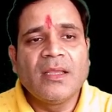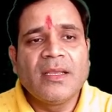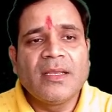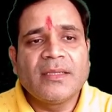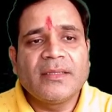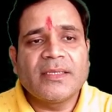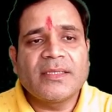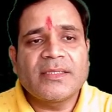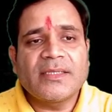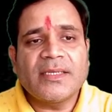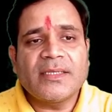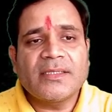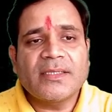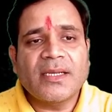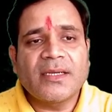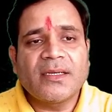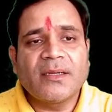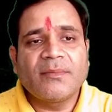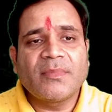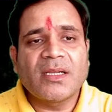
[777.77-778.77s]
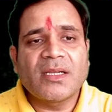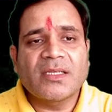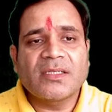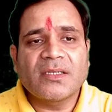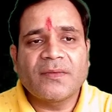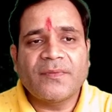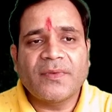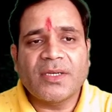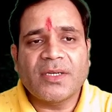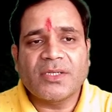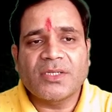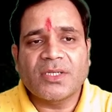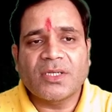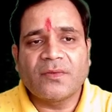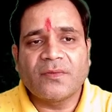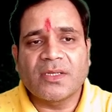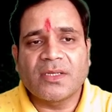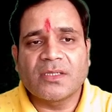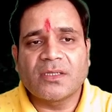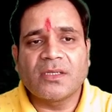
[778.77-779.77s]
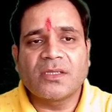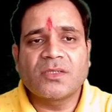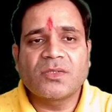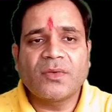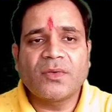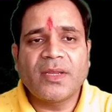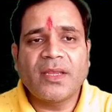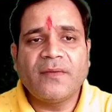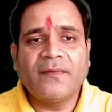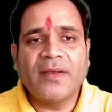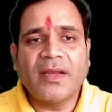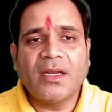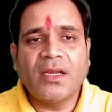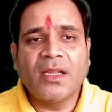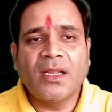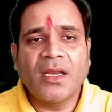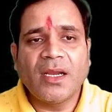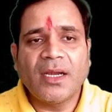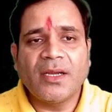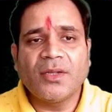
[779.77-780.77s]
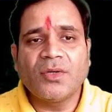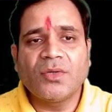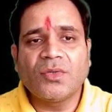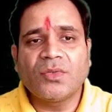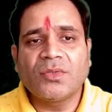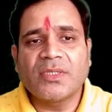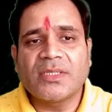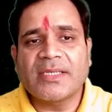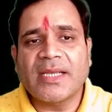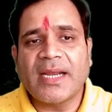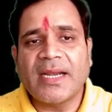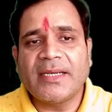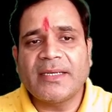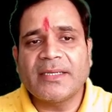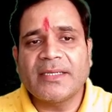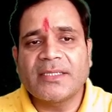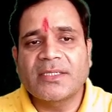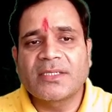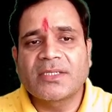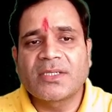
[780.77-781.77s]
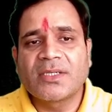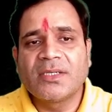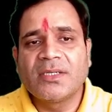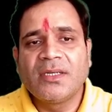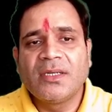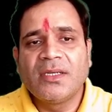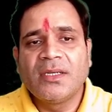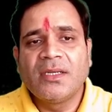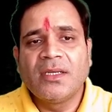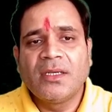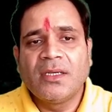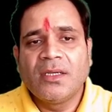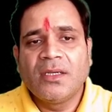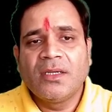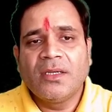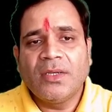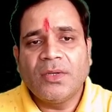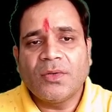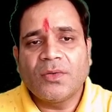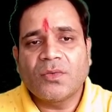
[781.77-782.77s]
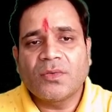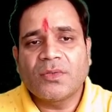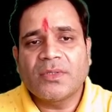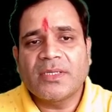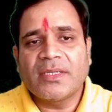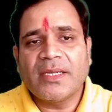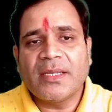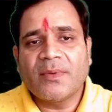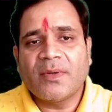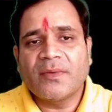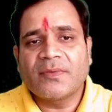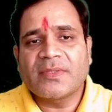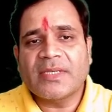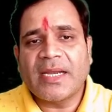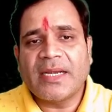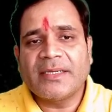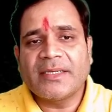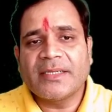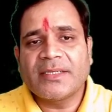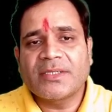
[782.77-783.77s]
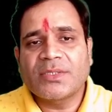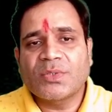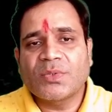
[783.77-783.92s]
the six kingdom classification was also given, and you know the scientist, you know the name of scientist who